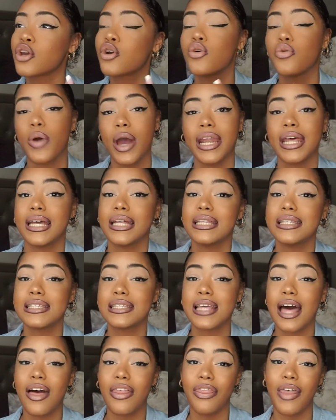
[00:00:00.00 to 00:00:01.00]

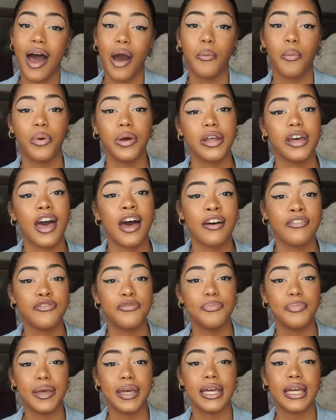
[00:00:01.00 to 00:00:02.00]
credits that would
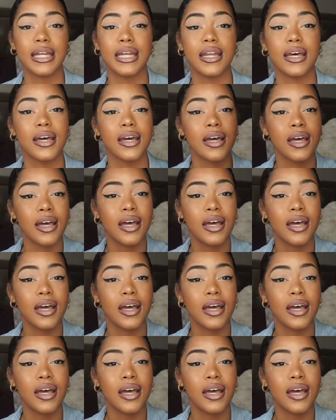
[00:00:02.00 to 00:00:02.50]
have been